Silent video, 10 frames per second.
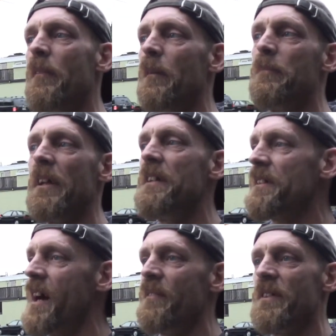a police
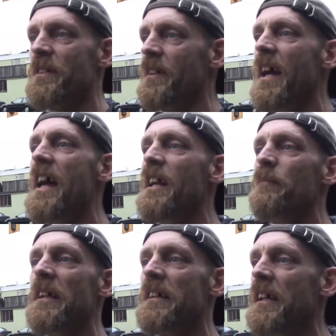officer
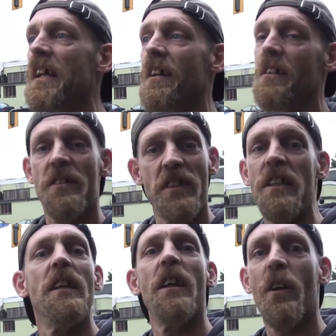handing me a ticket, I'll
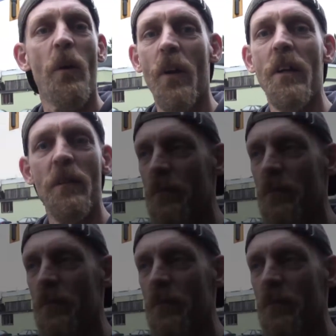see you in court.